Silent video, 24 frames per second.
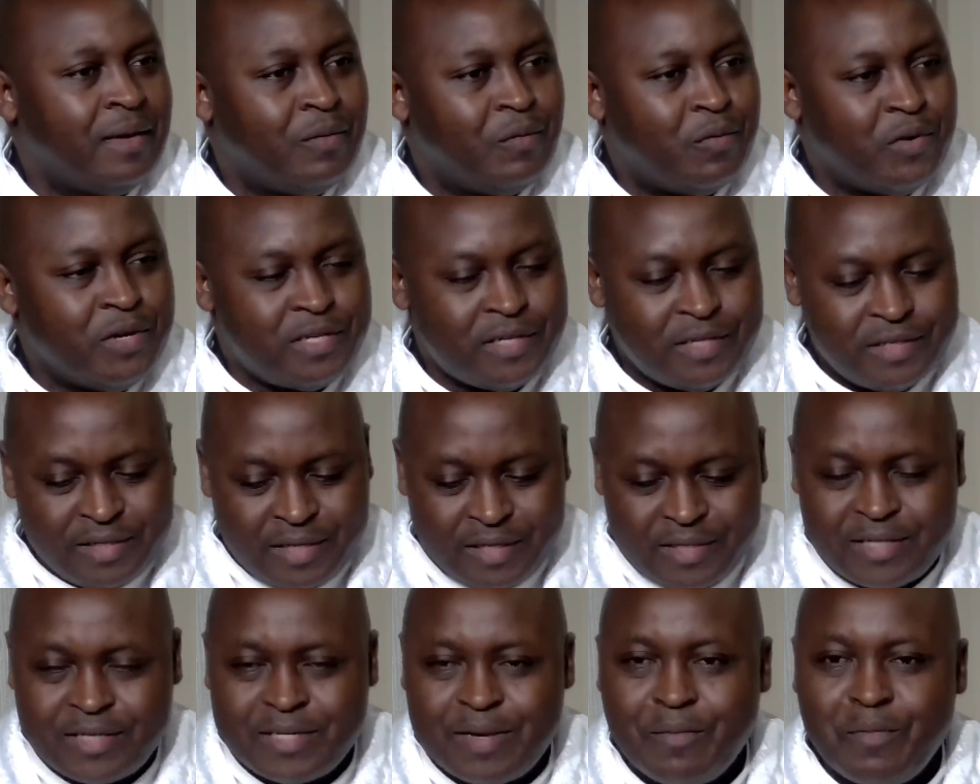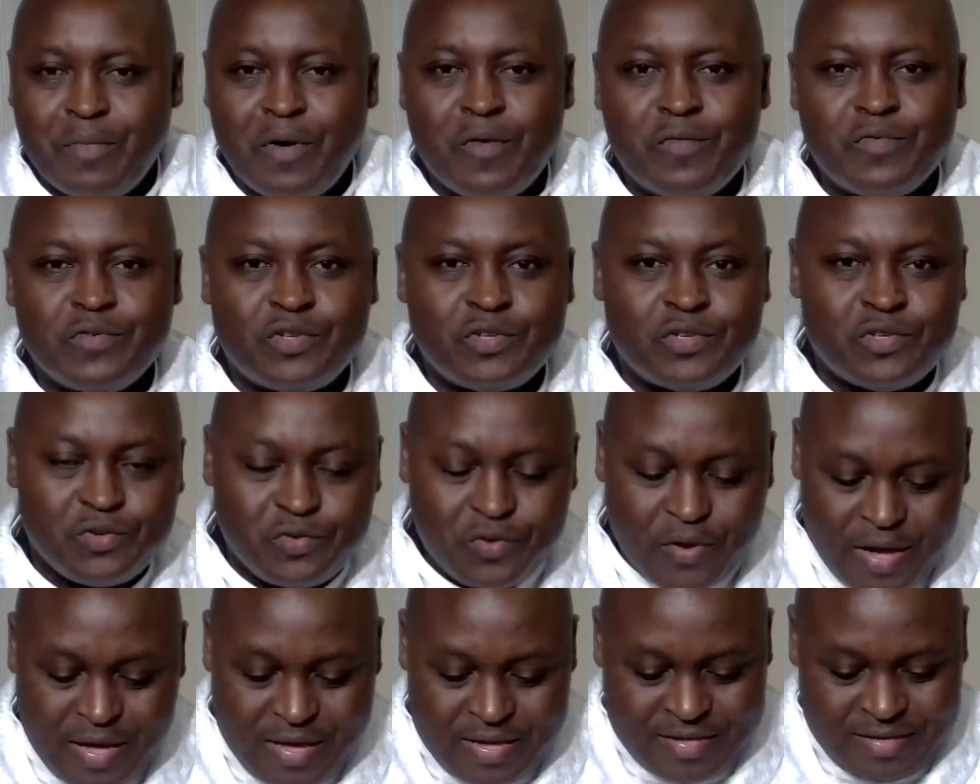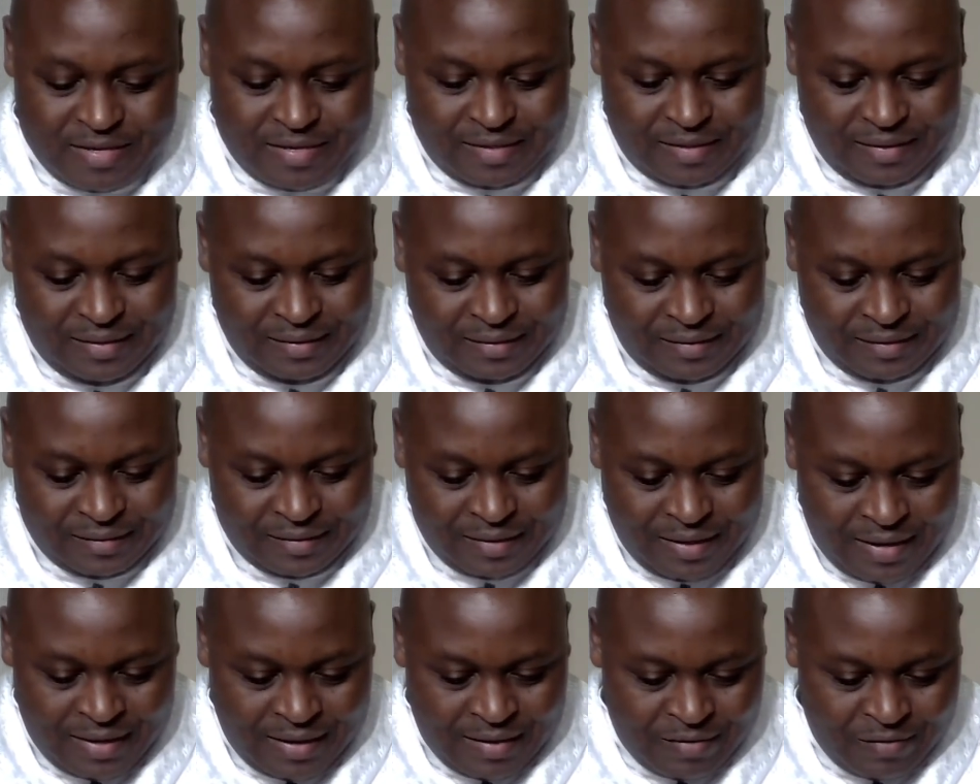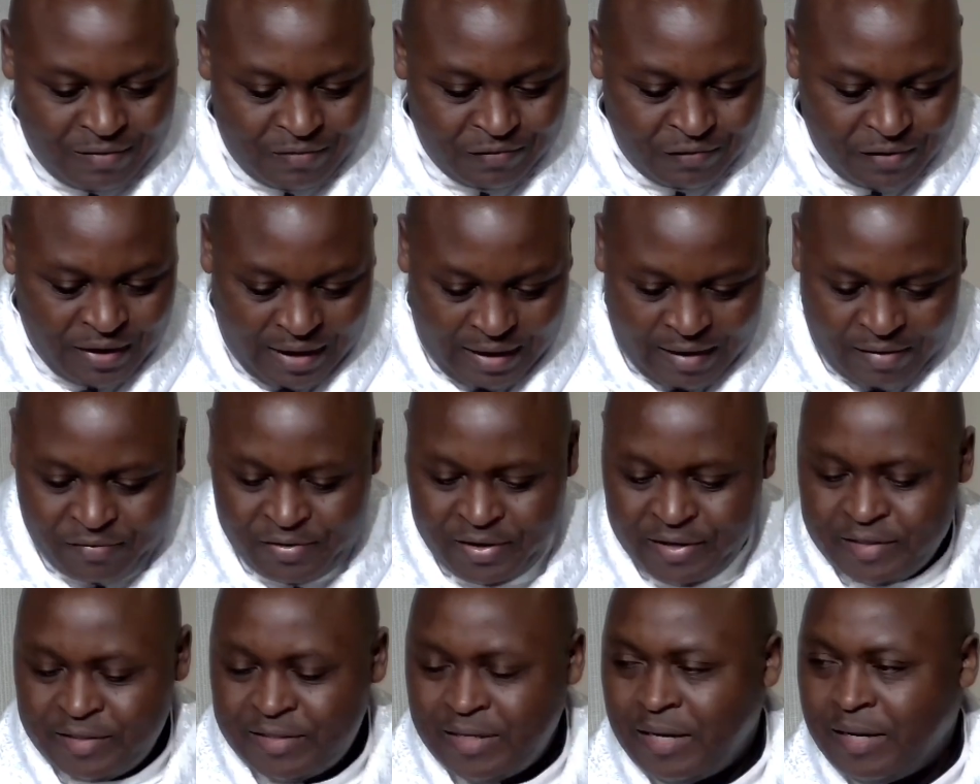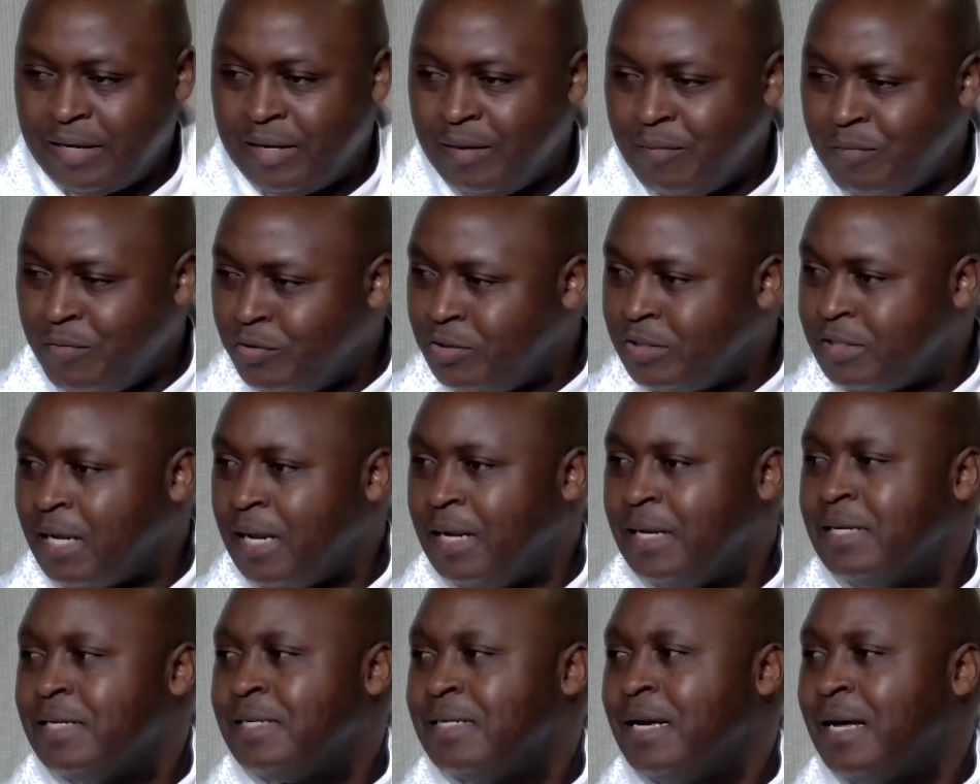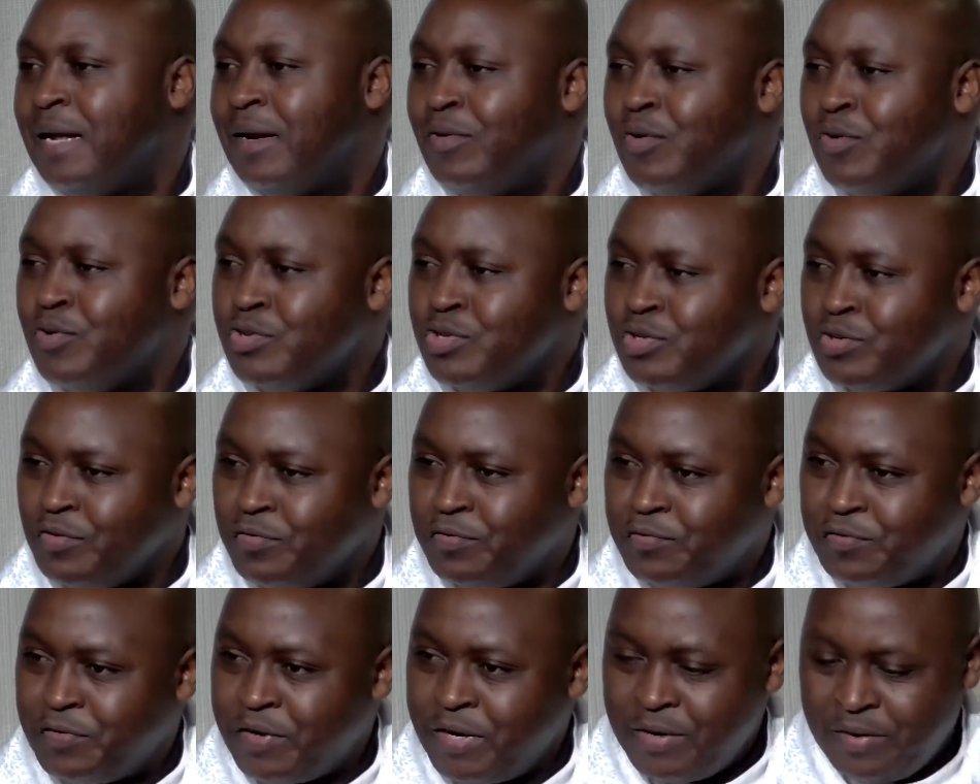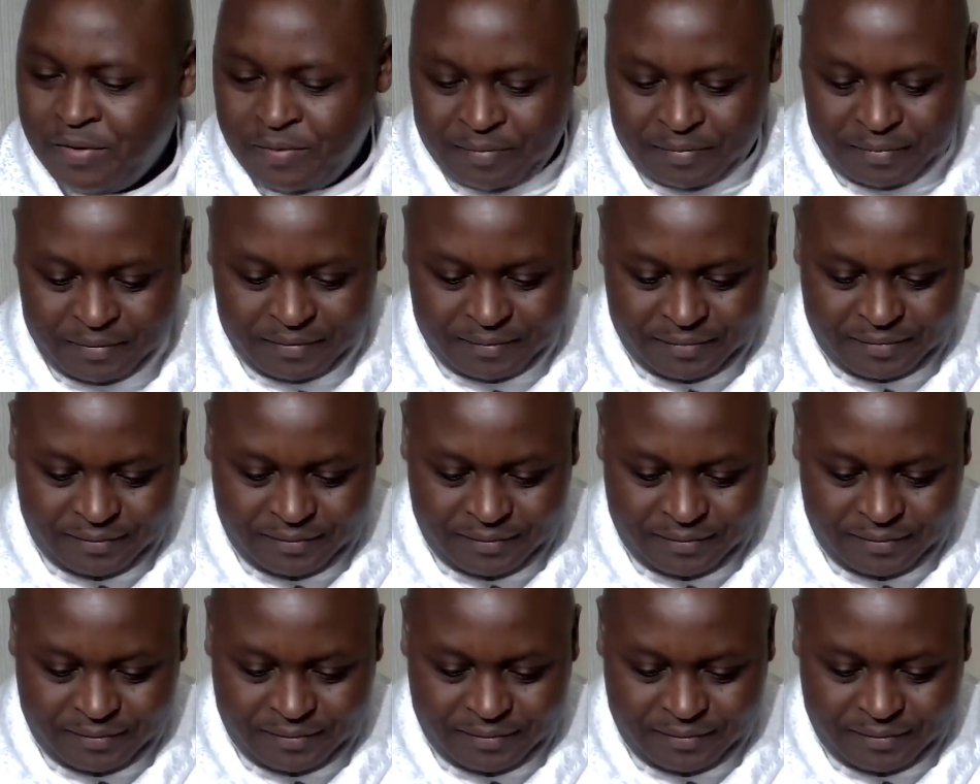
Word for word: which is a symbol of strength, it's of courage and immortality and also freedom.